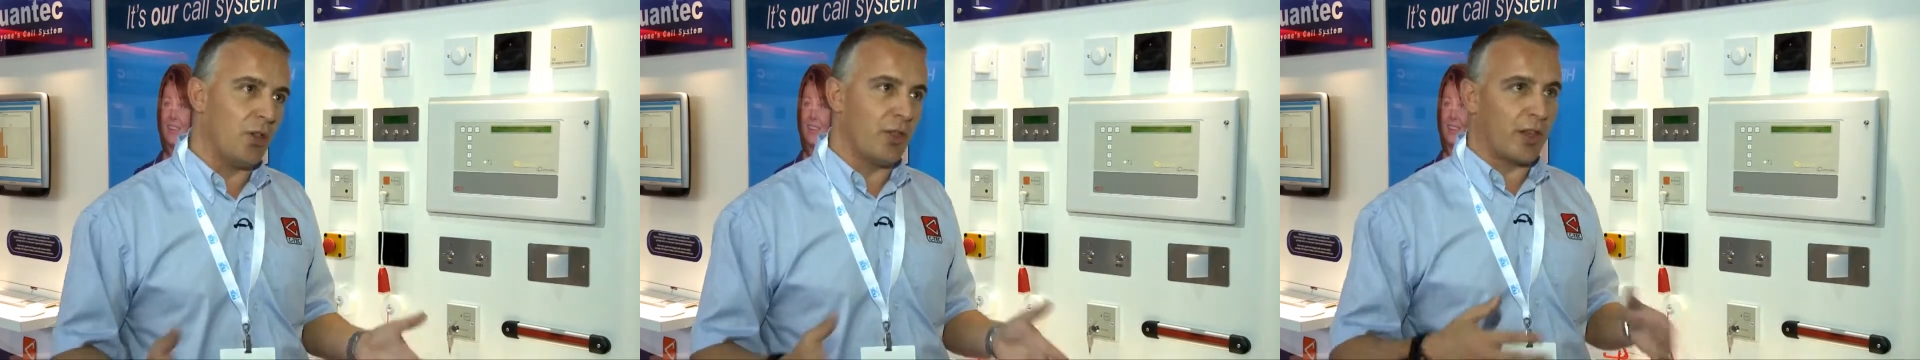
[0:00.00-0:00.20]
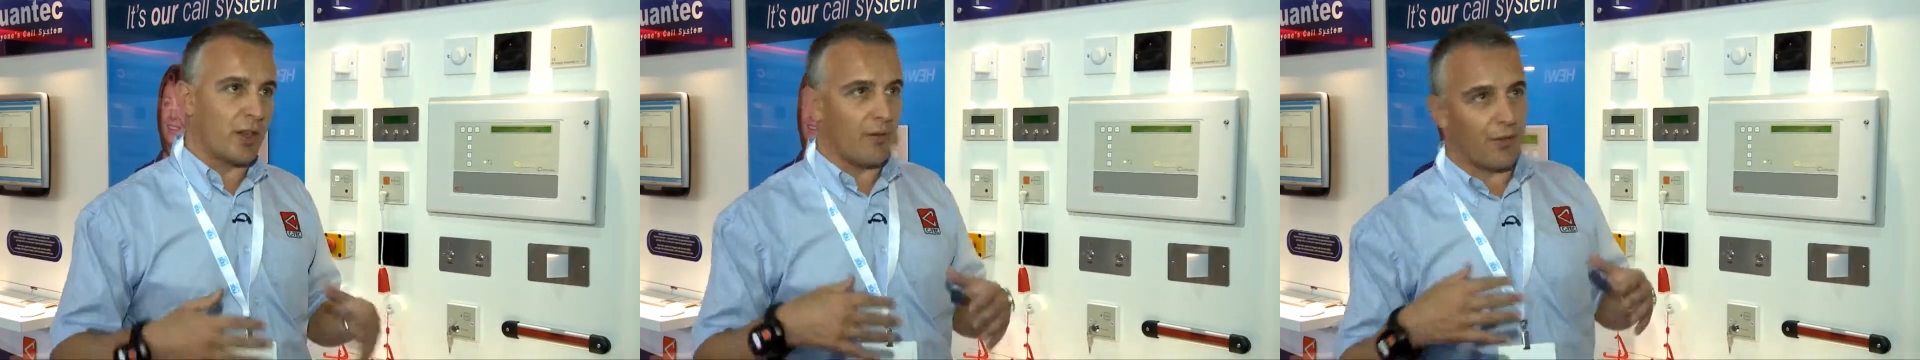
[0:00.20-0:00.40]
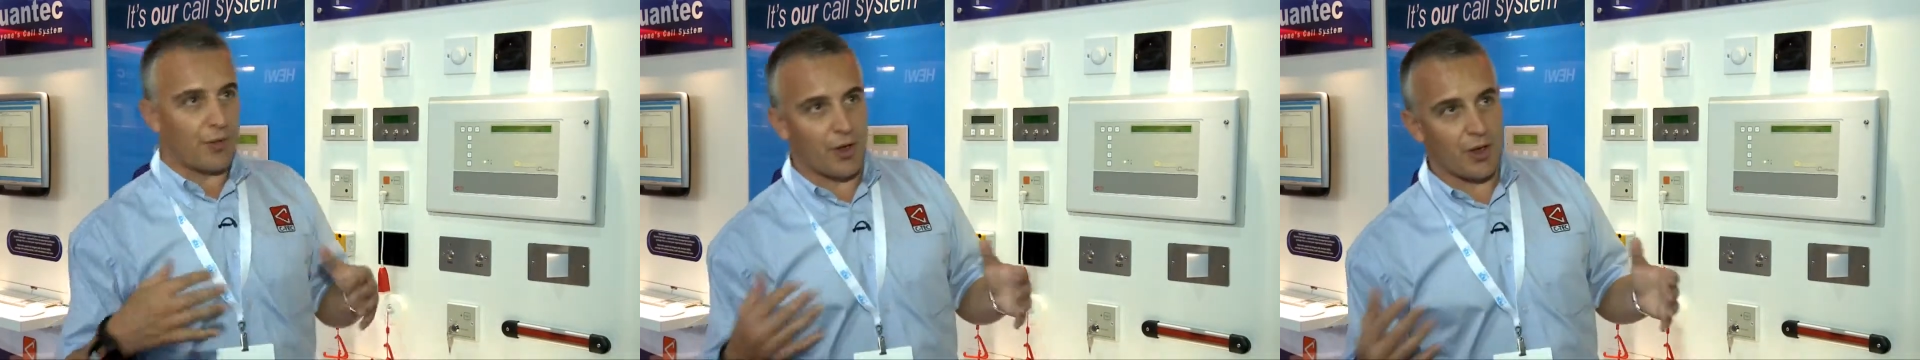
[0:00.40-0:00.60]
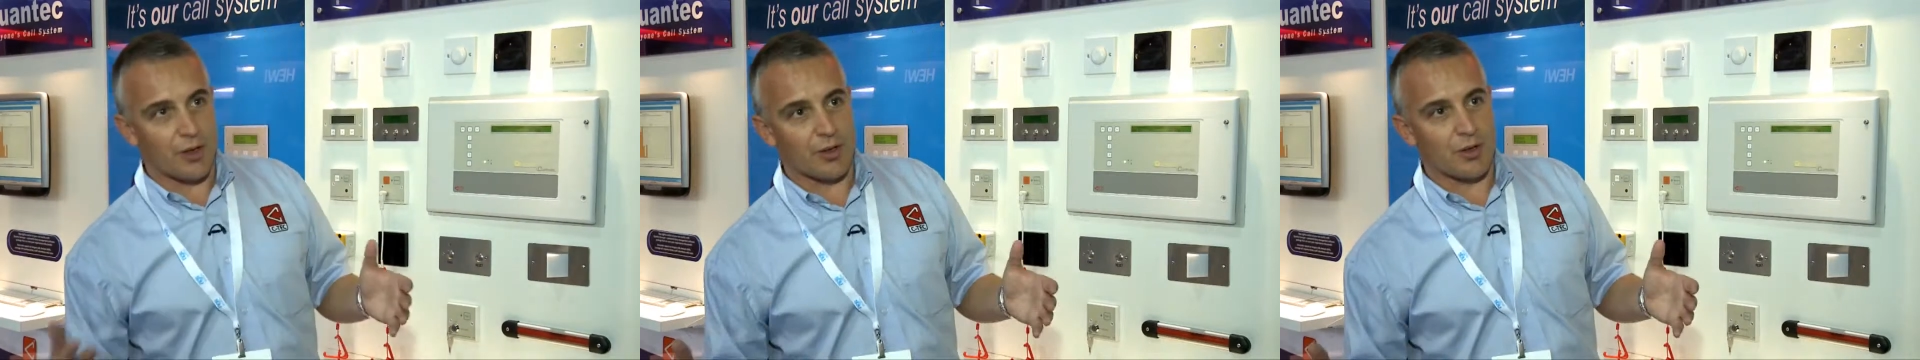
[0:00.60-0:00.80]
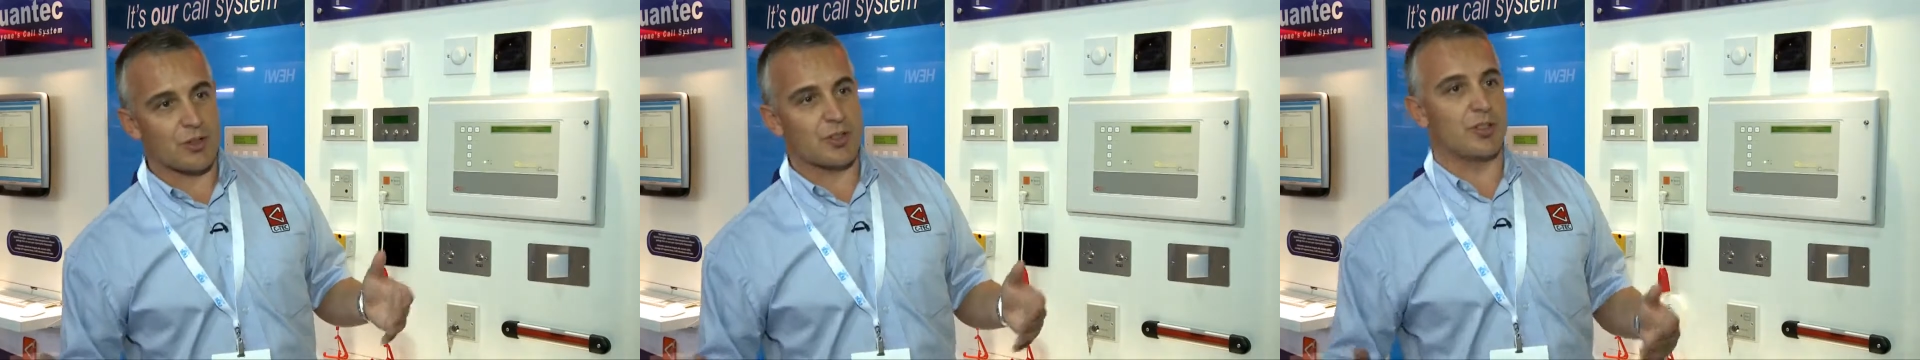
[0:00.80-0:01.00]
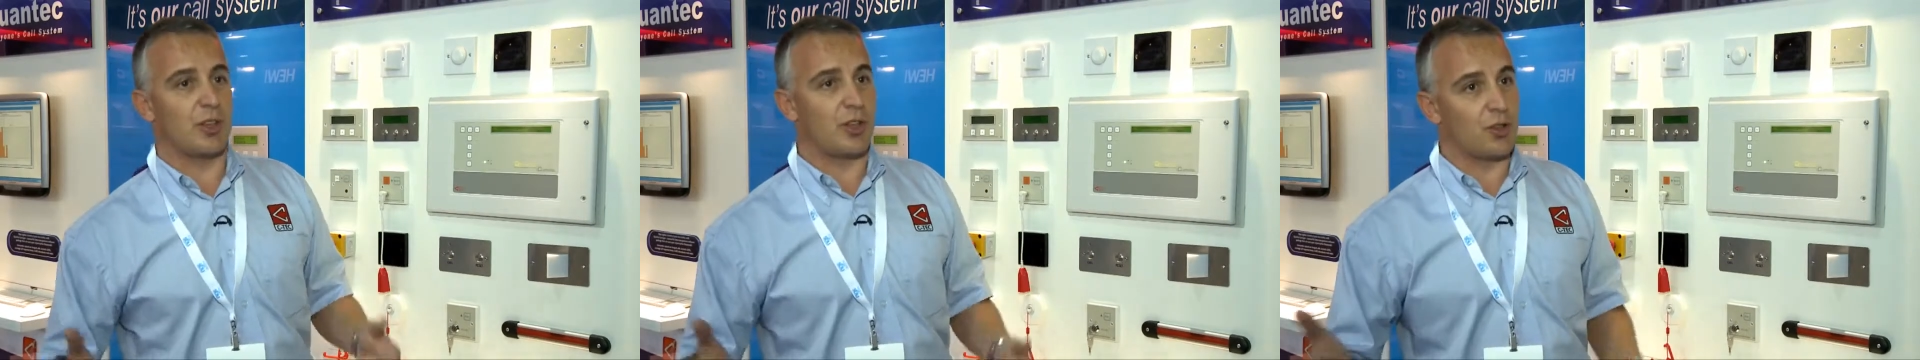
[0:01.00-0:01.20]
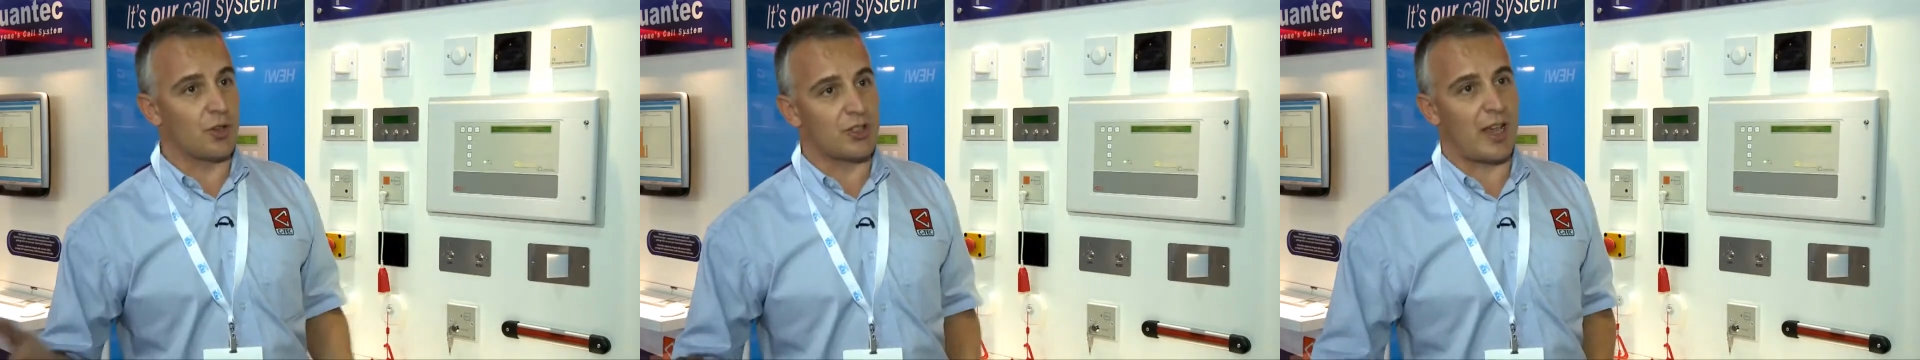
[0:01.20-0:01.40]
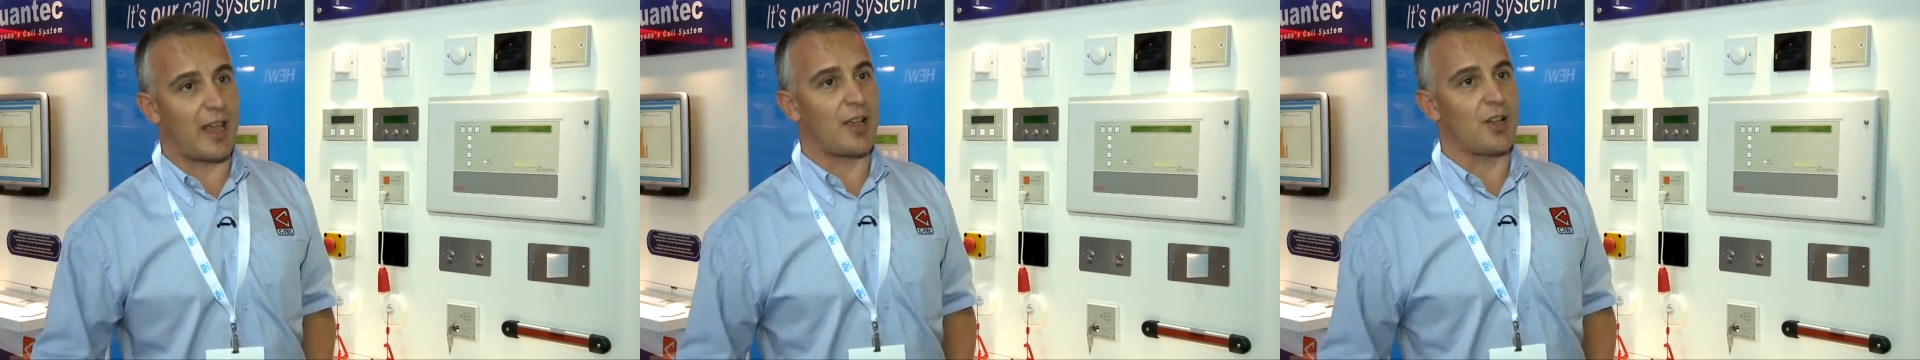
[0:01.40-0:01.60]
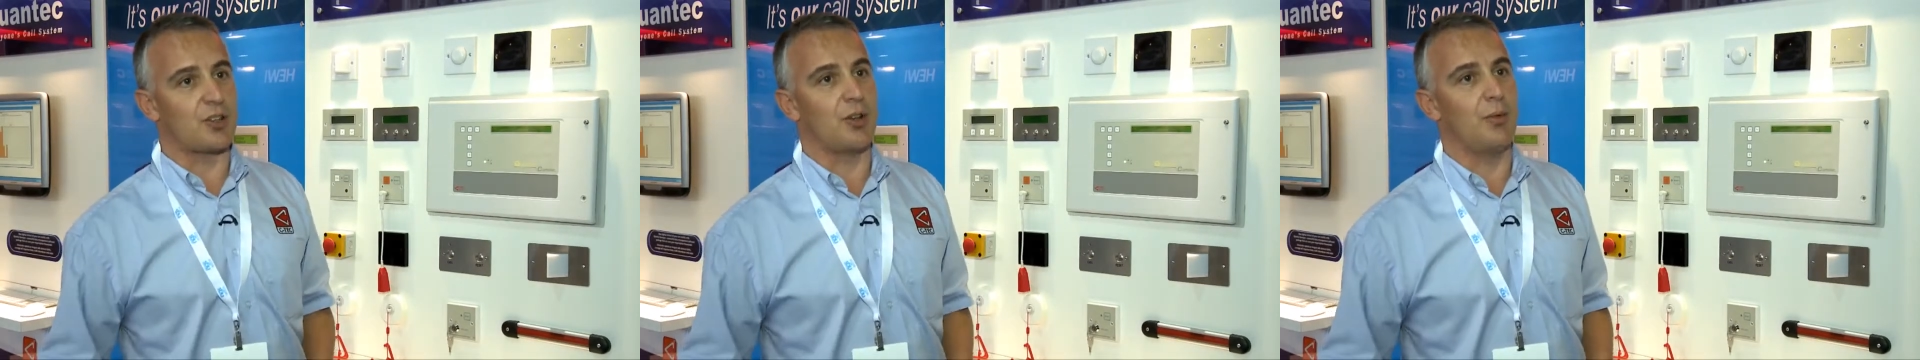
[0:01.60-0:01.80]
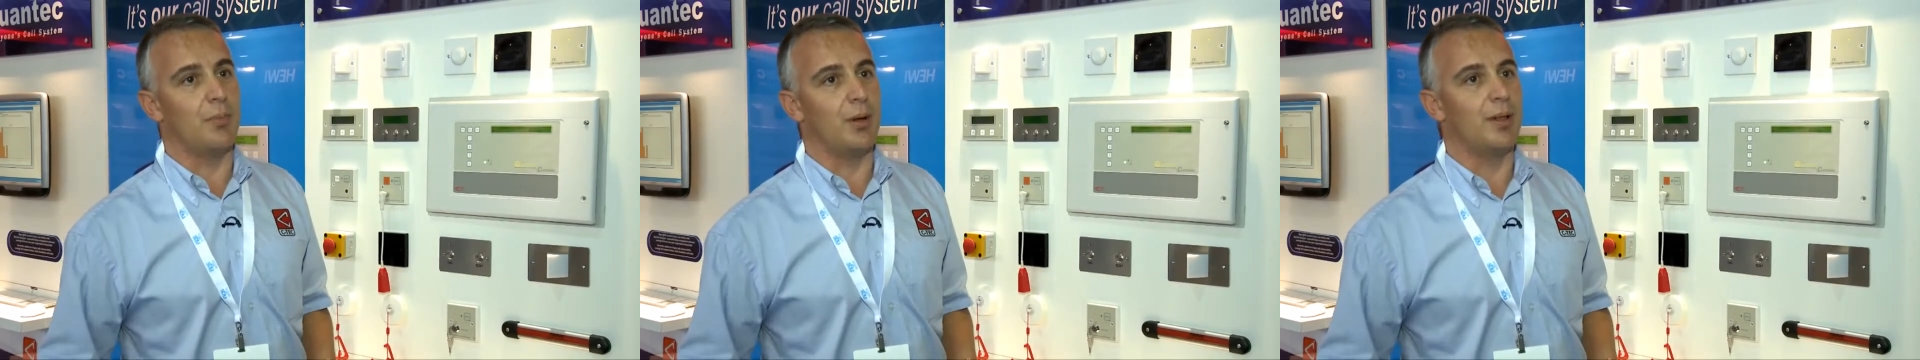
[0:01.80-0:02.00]
they're confused, they could take a
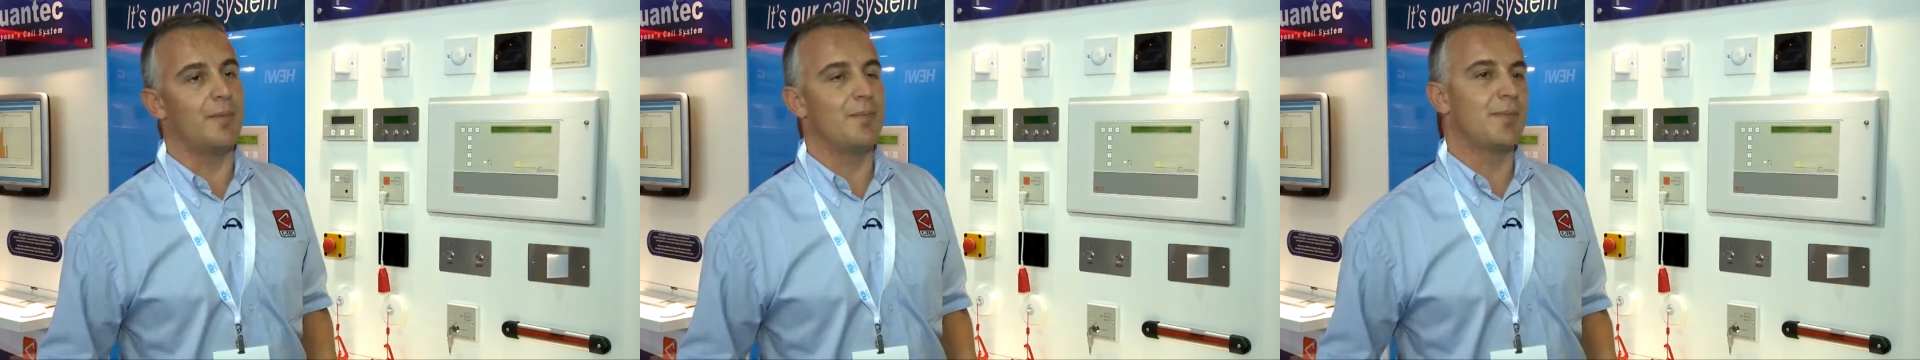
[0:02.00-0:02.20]
tumble.